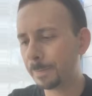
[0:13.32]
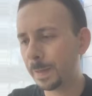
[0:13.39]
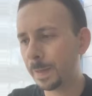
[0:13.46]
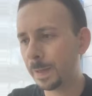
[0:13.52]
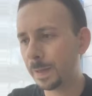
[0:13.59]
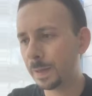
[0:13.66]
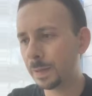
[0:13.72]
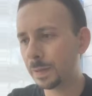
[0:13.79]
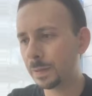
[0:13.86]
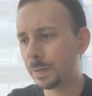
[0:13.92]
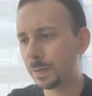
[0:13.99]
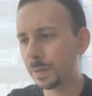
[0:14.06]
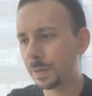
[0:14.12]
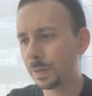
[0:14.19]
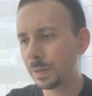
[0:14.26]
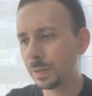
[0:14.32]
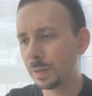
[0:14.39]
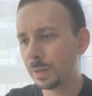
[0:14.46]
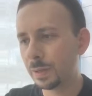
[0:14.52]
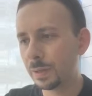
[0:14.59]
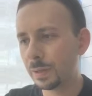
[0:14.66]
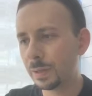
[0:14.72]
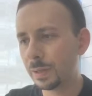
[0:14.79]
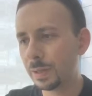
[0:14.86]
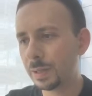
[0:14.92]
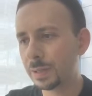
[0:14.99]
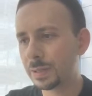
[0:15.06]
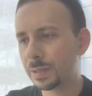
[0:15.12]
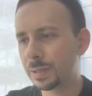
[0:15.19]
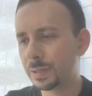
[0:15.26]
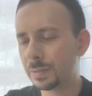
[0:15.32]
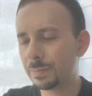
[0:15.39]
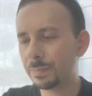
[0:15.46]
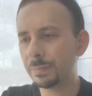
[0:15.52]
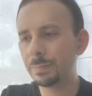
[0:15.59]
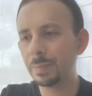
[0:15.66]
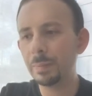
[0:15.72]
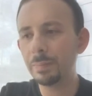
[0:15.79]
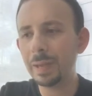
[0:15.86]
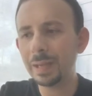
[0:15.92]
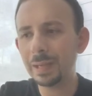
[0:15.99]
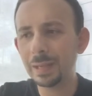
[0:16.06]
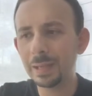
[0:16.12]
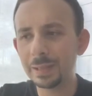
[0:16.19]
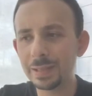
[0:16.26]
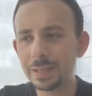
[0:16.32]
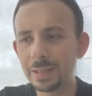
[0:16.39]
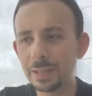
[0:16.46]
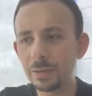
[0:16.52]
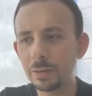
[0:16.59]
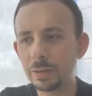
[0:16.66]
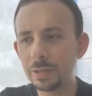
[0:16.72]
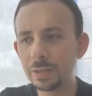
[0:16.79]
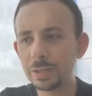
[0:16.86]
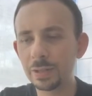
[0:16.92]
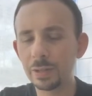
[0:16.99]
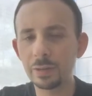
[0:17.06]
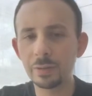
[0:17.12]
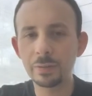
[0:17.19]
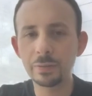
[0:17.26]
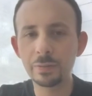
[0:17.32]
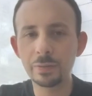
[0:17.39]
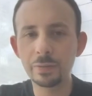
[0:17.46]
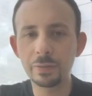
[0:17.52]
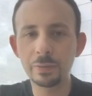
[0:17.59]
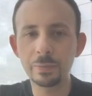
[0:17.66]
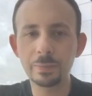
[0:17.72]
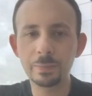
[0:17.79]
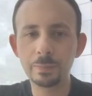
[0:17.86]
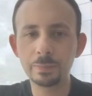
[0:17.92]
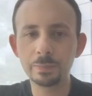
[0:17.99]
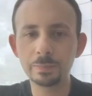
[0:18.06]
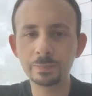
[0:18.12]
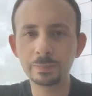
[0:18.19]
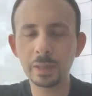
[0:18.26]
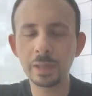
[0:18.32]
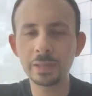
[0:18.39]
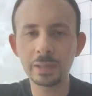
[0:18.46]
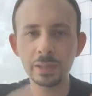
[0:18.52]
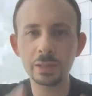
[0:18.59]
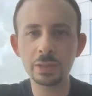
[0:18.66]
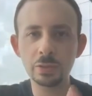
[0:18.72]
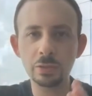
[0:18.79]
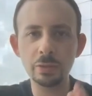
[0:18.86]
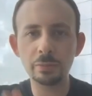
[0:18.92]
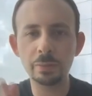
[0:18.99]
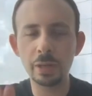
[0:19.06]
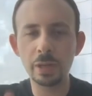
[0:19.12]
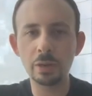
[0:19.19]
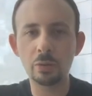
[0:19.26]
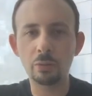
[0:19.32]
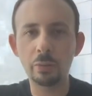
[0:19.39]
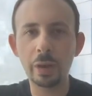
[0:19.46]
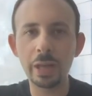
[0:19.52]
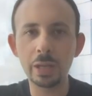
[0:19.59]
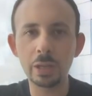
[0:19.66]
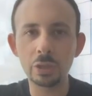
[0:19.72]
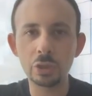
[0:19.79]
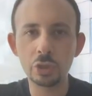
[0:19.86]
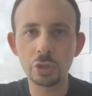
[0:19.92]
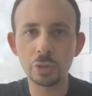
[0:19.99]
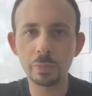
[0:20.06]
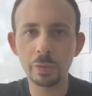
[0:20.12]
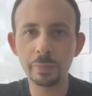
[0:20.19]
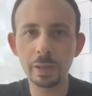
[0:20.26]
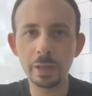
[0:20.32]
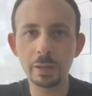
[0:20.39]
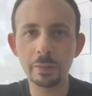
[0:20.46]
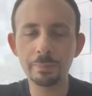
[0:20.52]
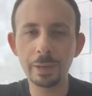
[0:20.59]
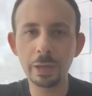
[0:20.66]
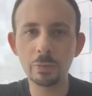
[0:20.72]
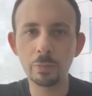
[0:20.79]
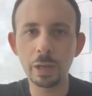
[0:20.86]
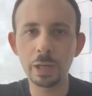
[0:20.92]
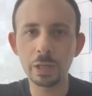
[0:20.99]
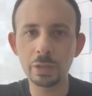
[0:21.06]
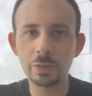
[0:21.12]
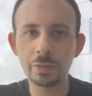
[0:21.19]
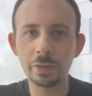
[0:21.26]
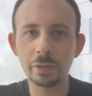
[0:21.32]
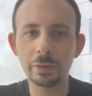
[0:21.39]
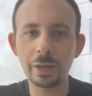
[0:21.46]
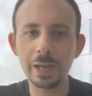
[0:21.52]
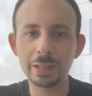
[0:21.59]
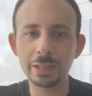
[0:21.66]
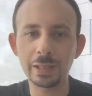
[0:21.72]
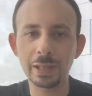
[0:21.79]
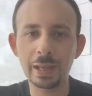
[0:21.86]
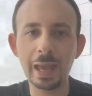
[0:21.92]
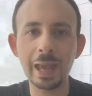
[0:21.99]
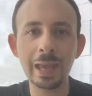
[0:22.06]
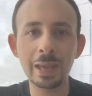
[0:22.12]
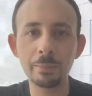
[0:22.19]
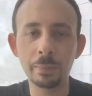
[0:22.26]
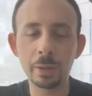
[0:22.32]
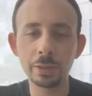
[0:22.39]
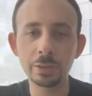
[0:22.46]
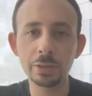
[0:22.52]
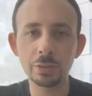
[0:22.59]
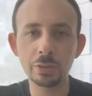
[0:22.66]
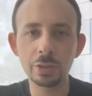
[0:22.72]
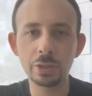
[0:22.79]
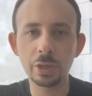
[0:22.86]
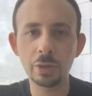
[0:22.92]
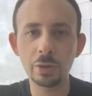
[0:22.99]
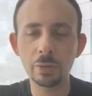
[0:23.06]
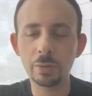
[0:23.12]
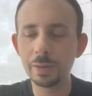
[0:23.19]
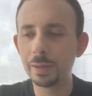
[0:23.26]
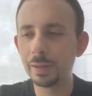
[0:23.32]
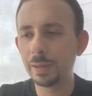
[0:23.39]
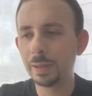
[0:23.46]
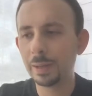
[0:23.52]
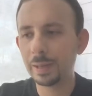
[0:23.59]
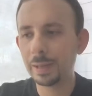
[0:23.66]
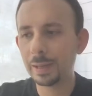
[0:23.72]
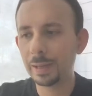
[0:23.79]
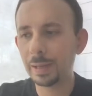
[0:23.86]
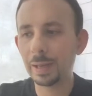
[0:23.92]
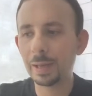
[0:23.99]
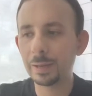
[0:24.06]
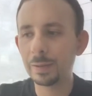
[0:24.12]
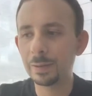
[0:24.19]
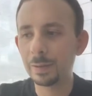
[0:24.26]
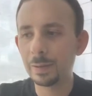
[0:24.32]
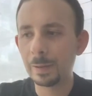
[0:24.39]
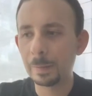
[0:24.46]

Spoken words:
and it's been making a series of. It's sort of been in a range. We've been in a big range for the last like 8 months or so, and